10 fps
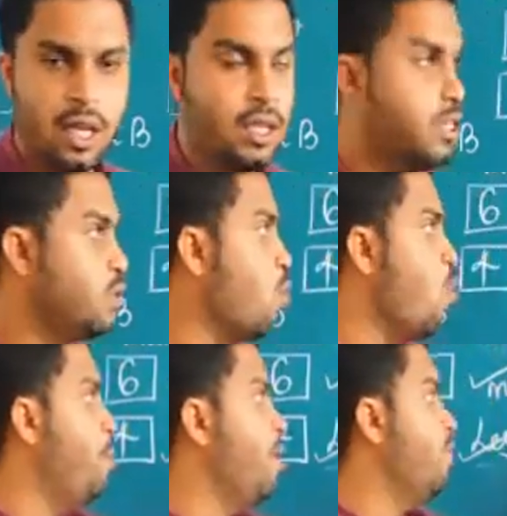This
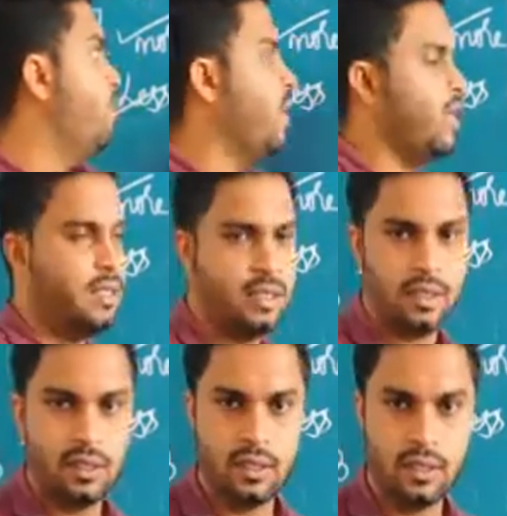open
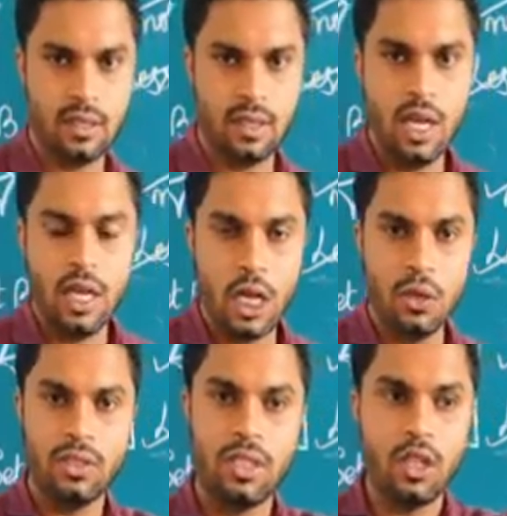face. Can
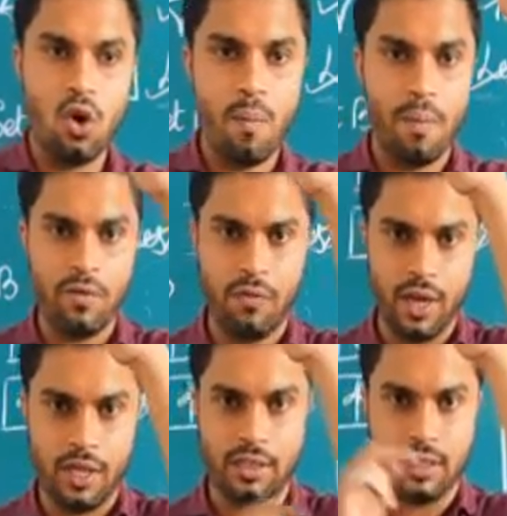you see the open
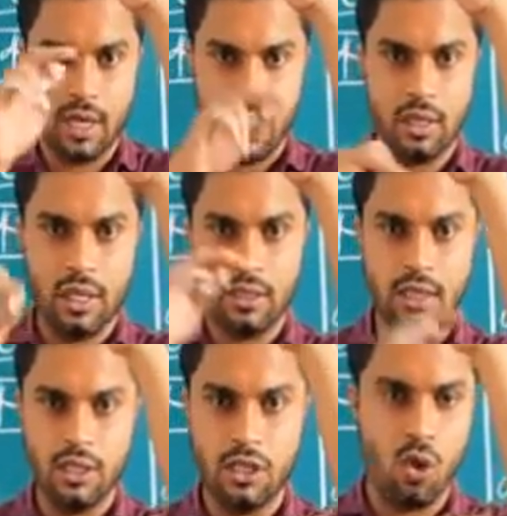face? This
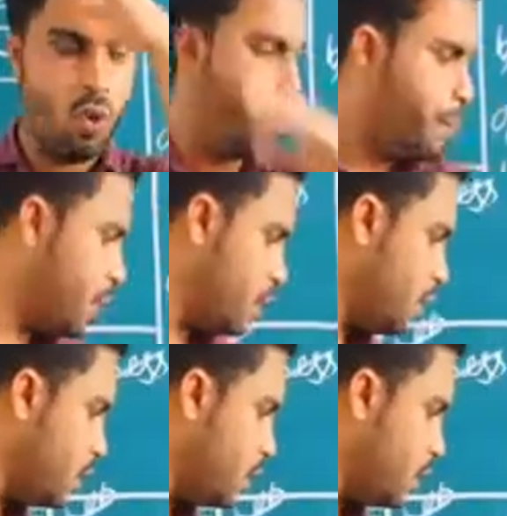is the open.